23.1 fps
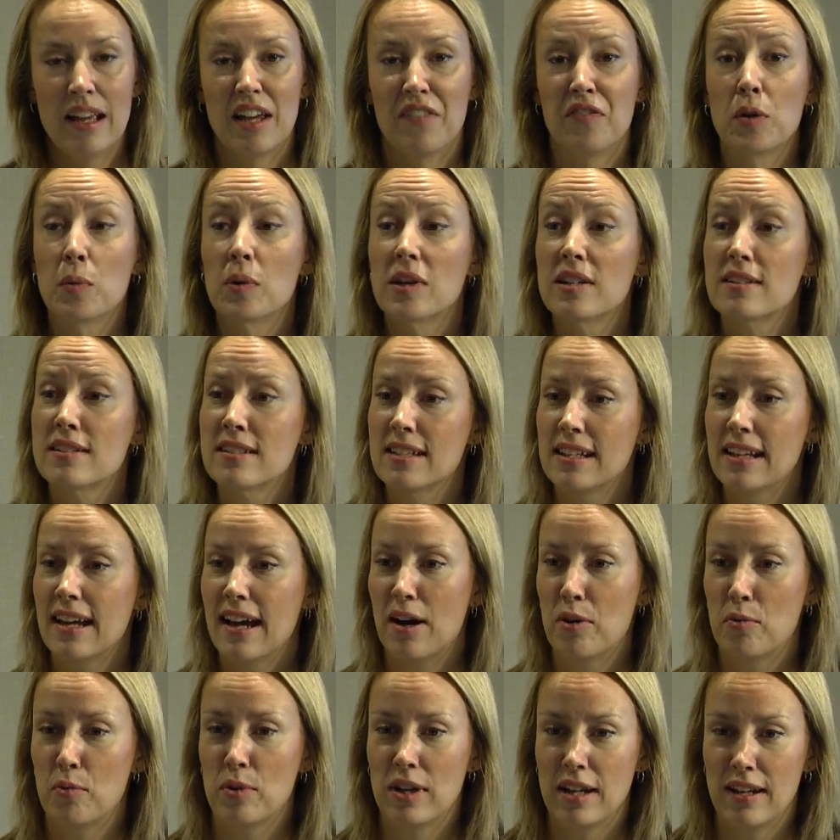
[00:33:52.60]
If you want to see
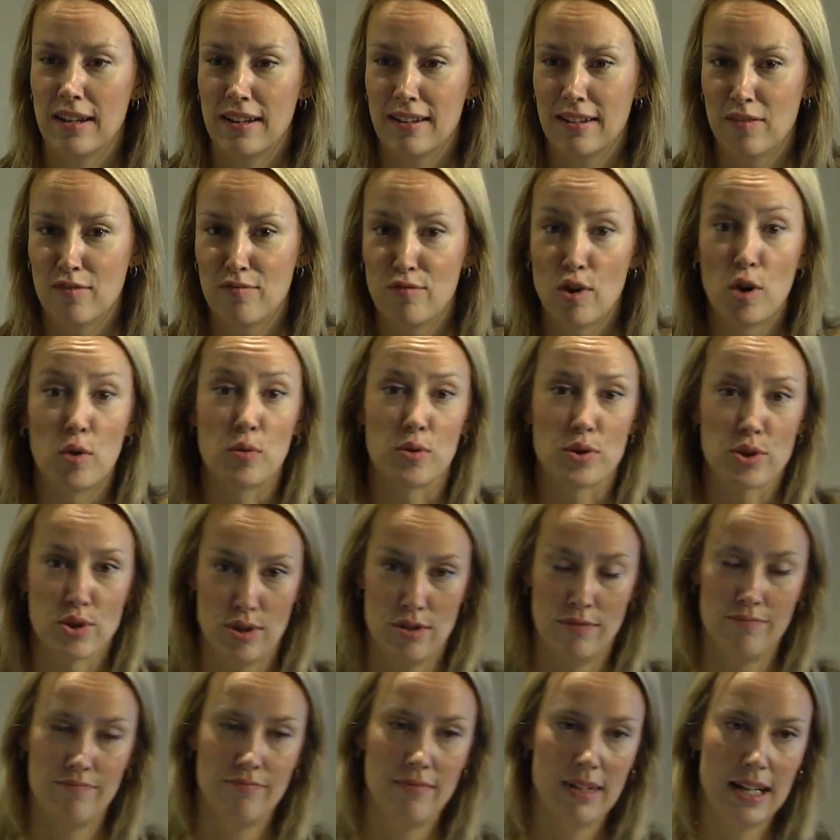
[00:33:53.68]
how we
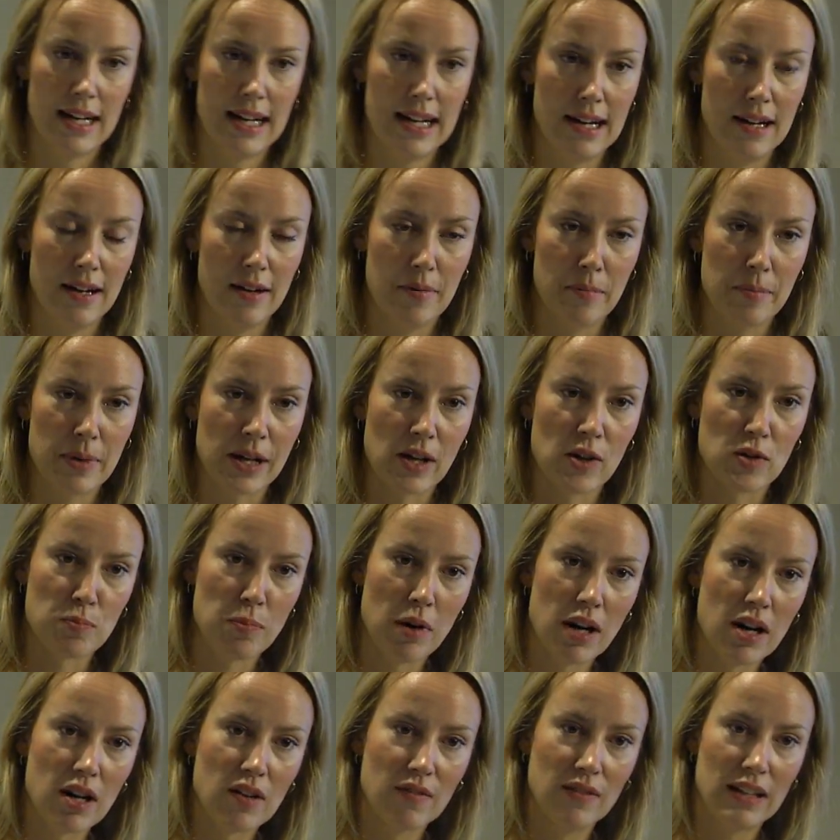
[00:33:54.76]
vote, because
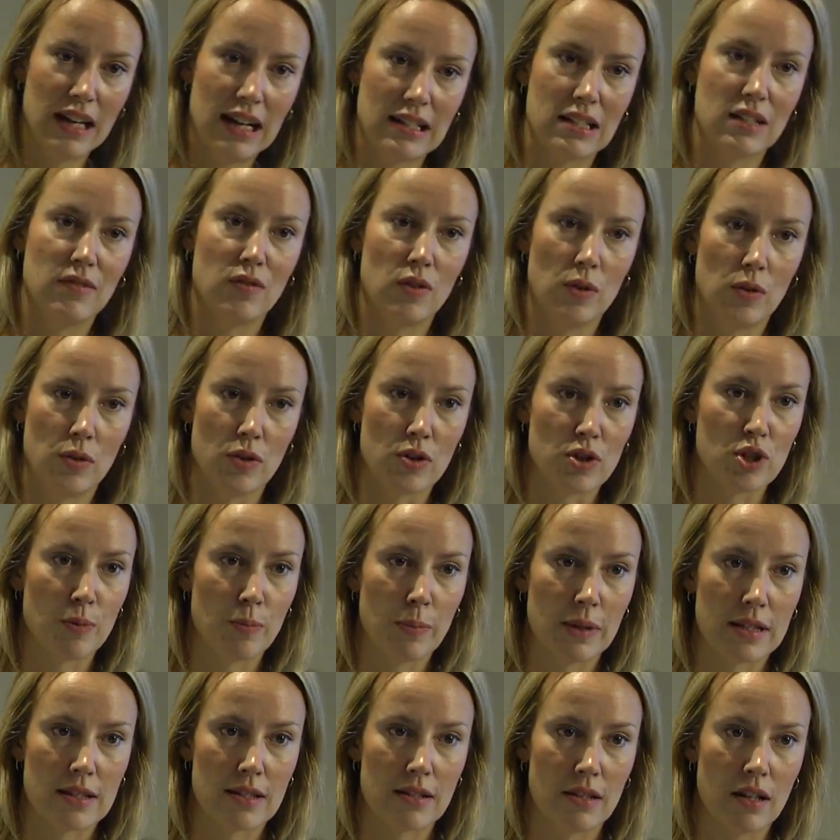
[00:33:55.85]
part of the active
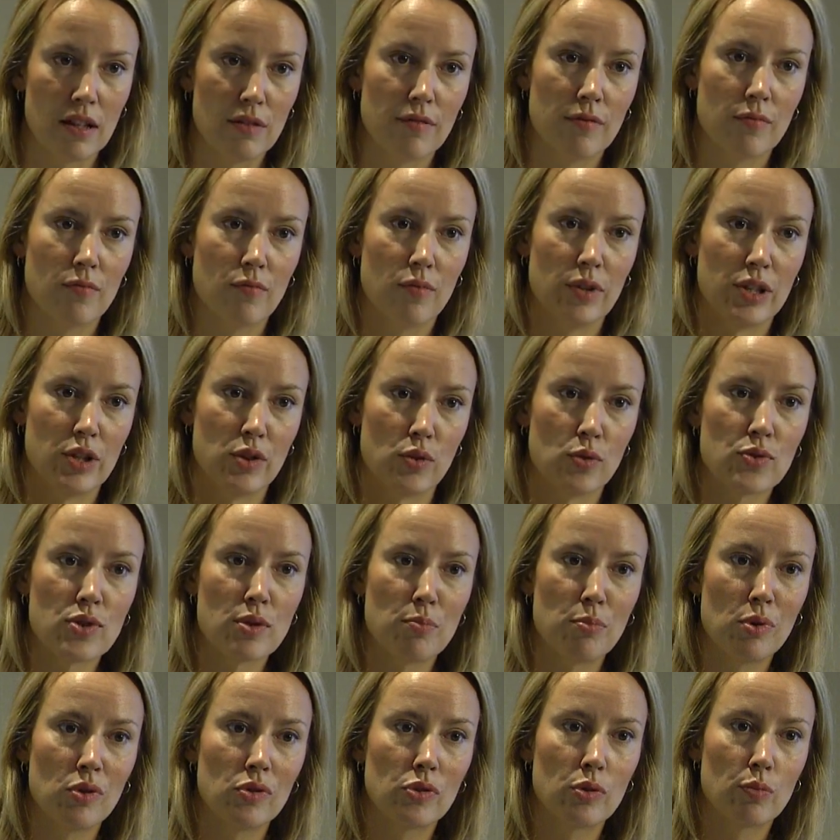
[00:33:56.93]
ownership, it's not
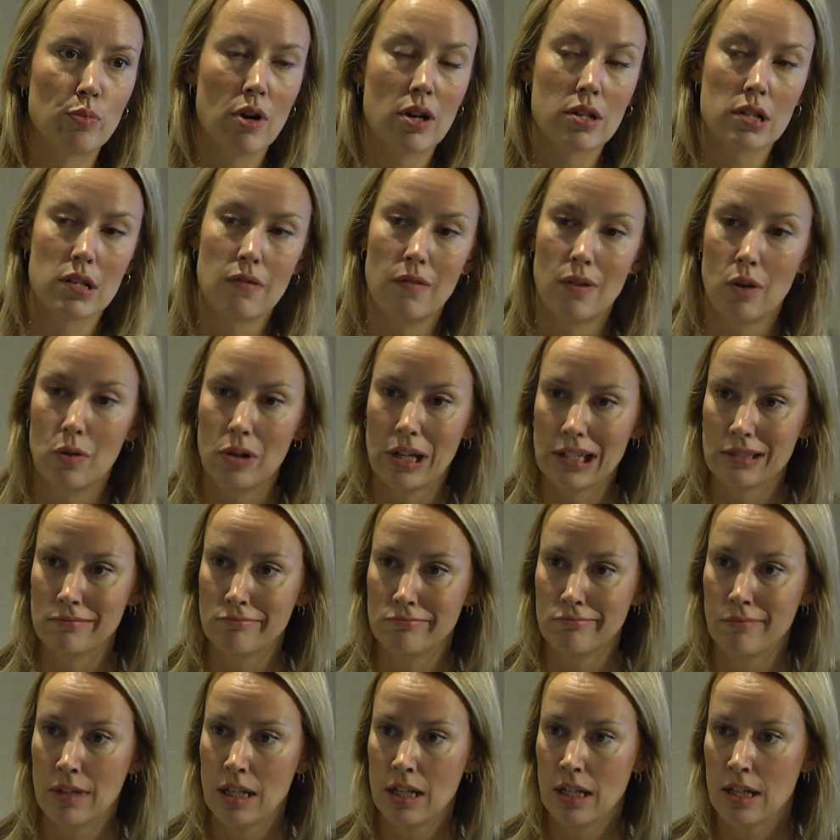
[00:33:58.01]
reducible to proxy voting,
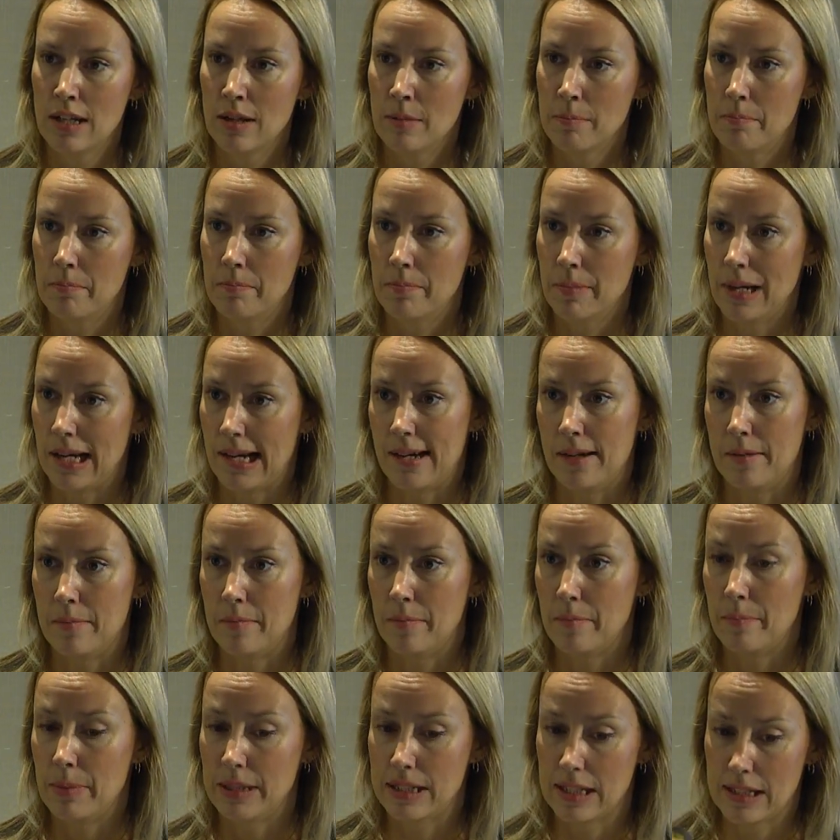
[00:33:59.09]

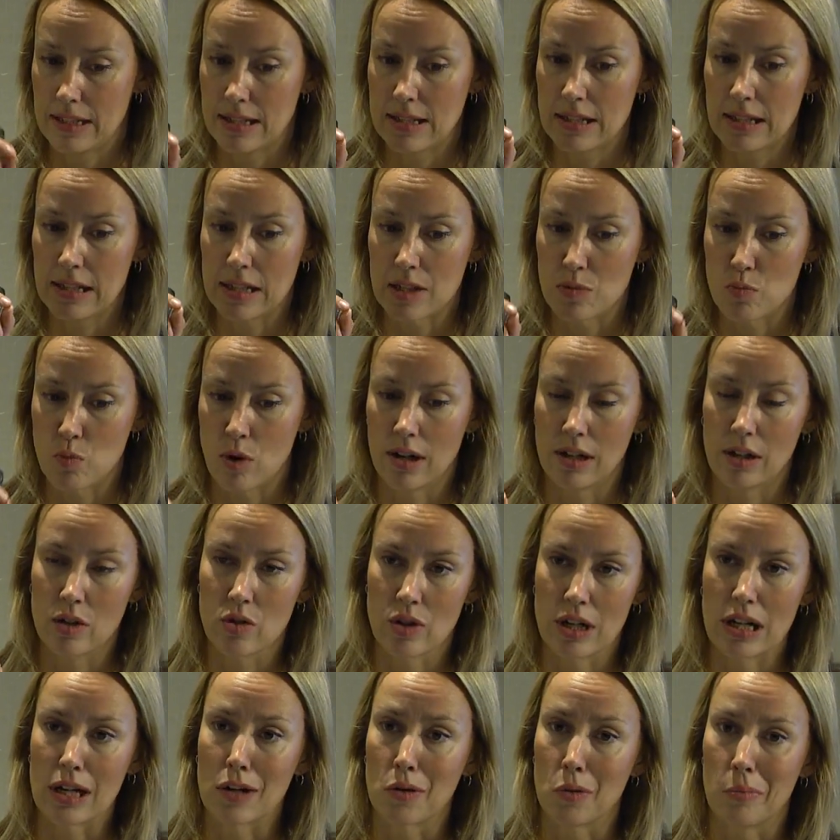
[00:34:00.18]
but it's one
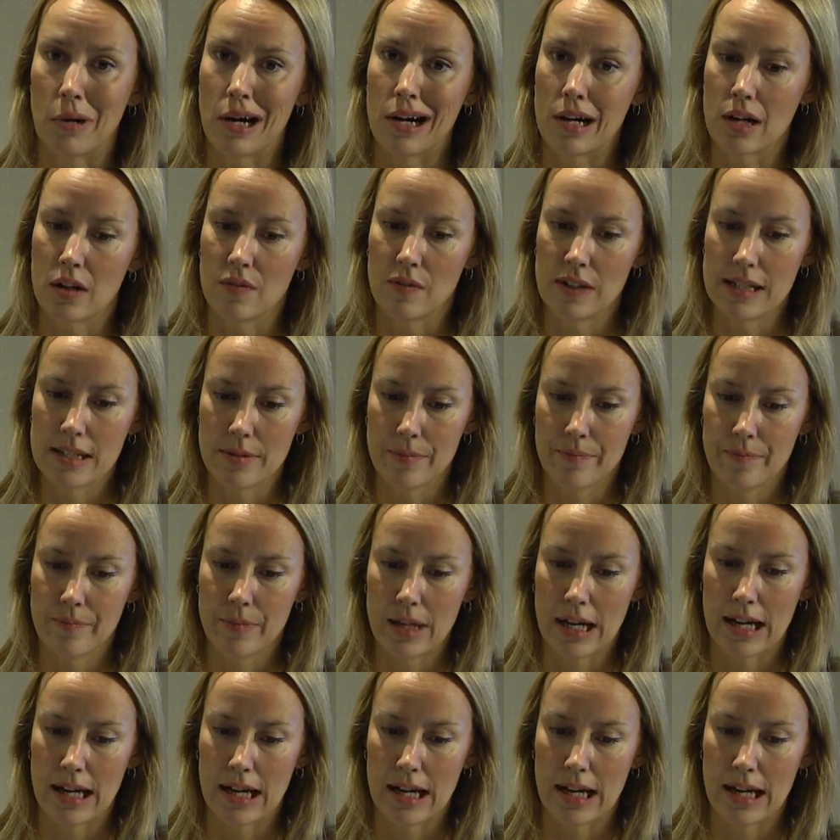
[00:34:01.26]
critical part of it.